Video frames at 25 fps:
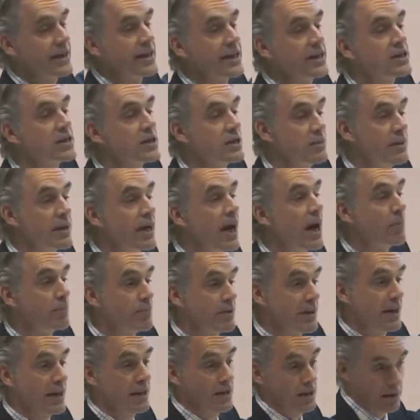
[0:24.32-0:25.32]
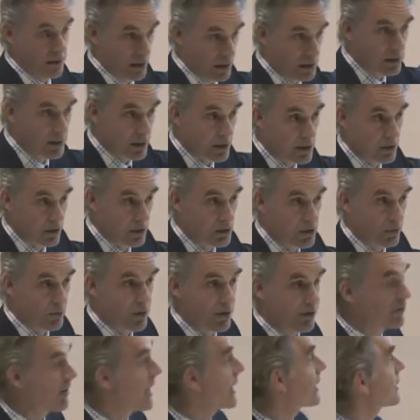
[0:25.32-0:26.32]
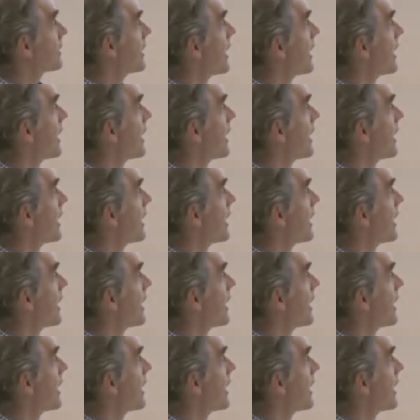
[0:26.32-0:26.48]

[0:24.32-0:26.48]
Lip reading: needs to be updated to reflect